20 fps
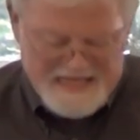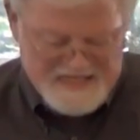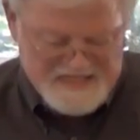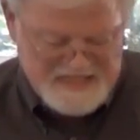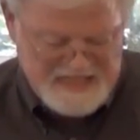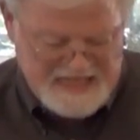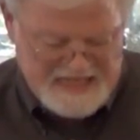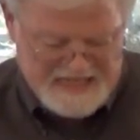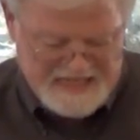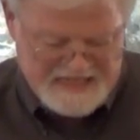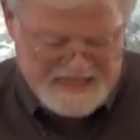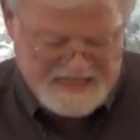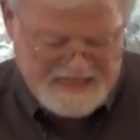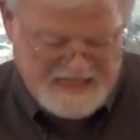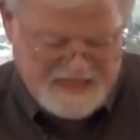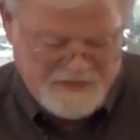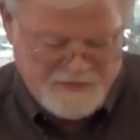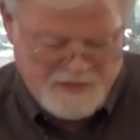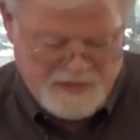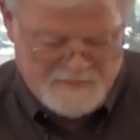Why is
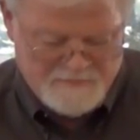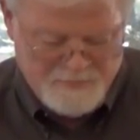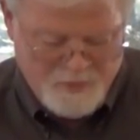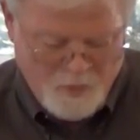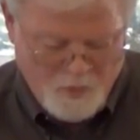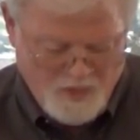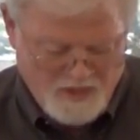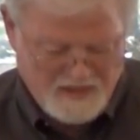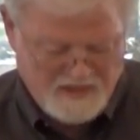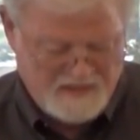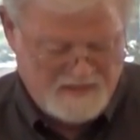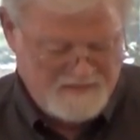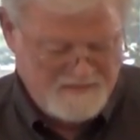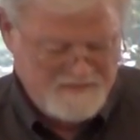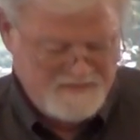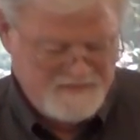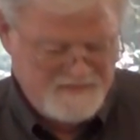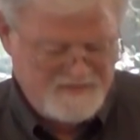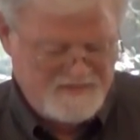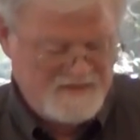eating together
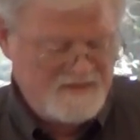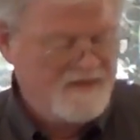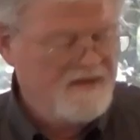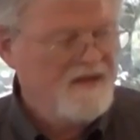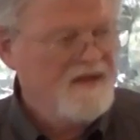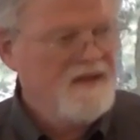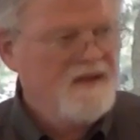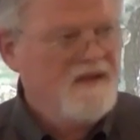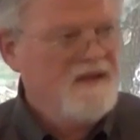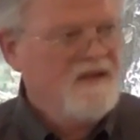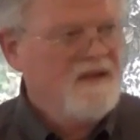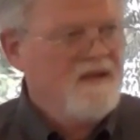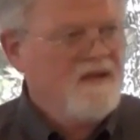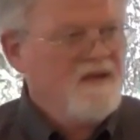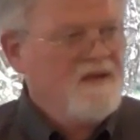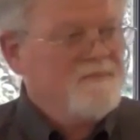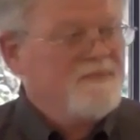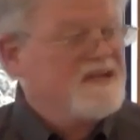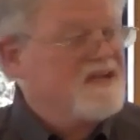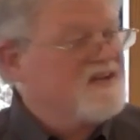important?
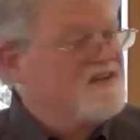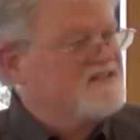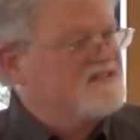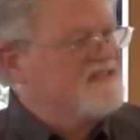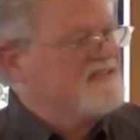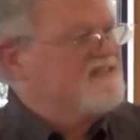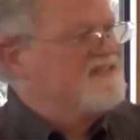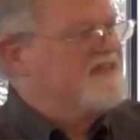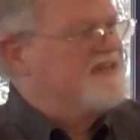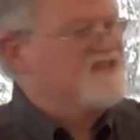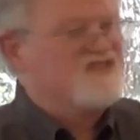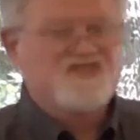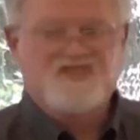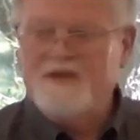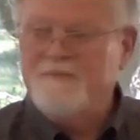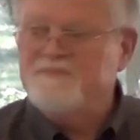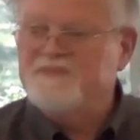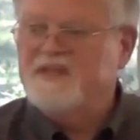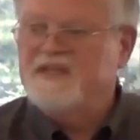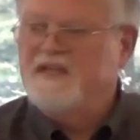Because it
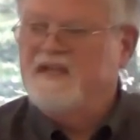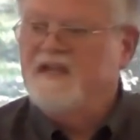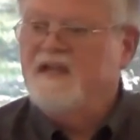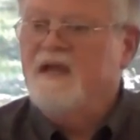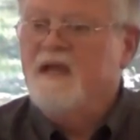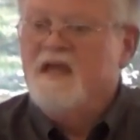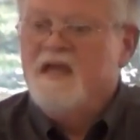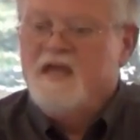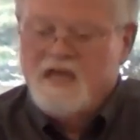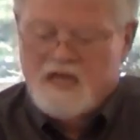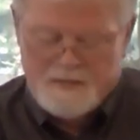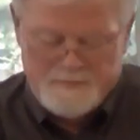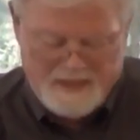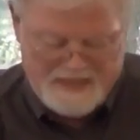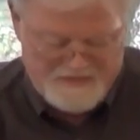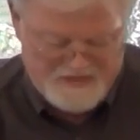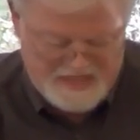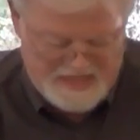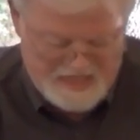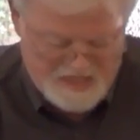says something
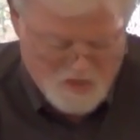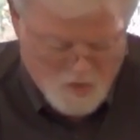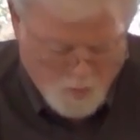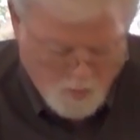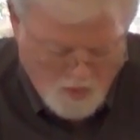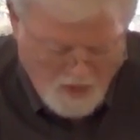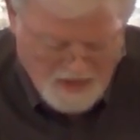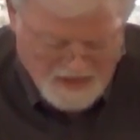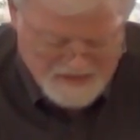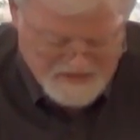about the